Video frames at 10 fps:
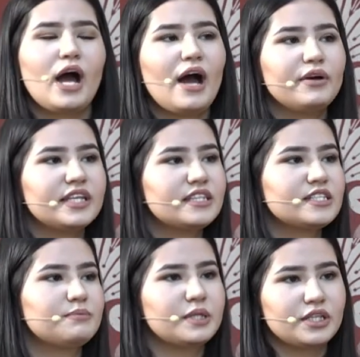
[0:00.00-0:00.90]
how can
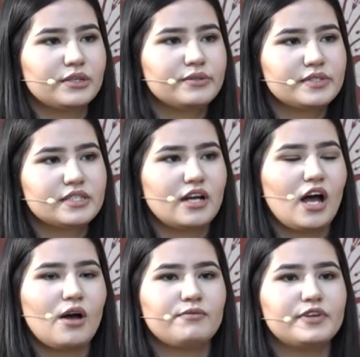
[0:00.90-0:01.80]
this be used?
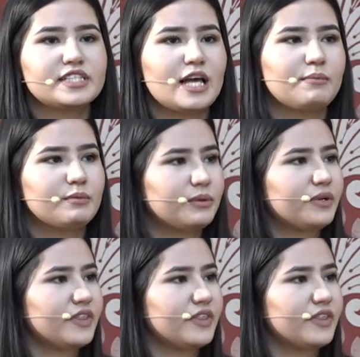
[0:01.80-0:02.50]
For example, when we were